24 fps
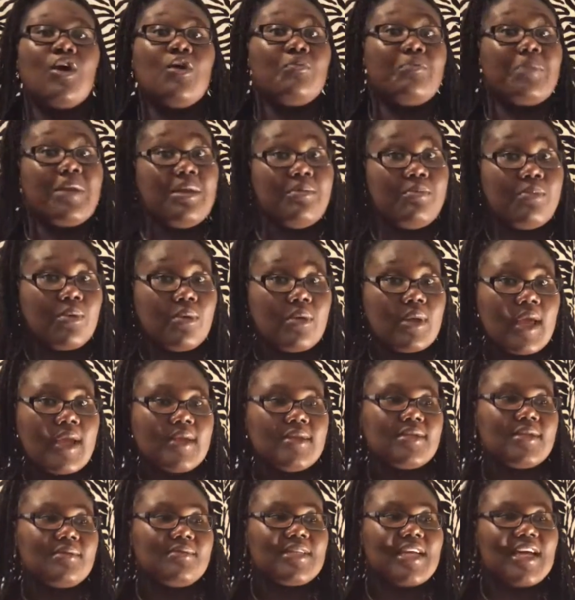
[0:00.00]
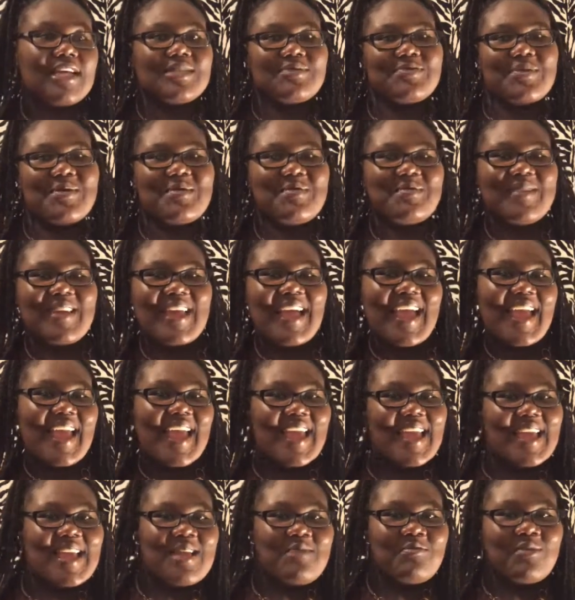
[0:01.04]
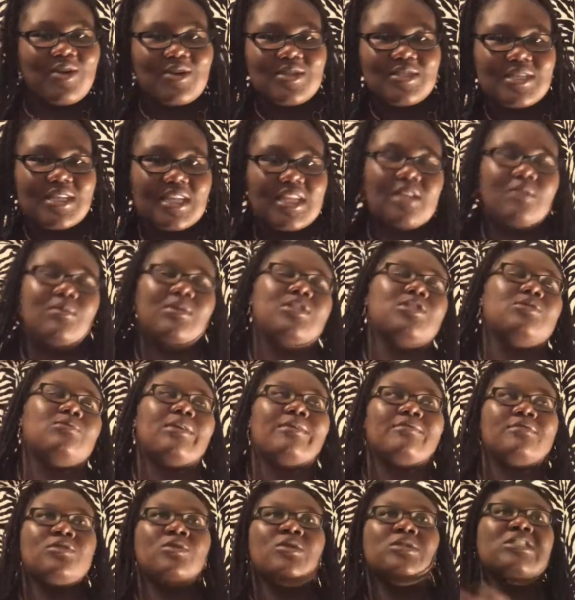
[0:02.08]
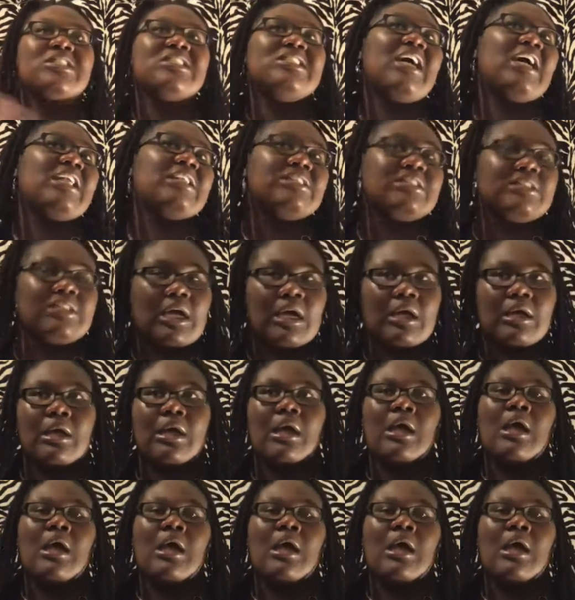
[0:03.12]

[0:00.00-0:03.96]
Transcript: people, like, sometimes people be like, hey, Boss Lady Wits or whatever, so it just kind of stuck.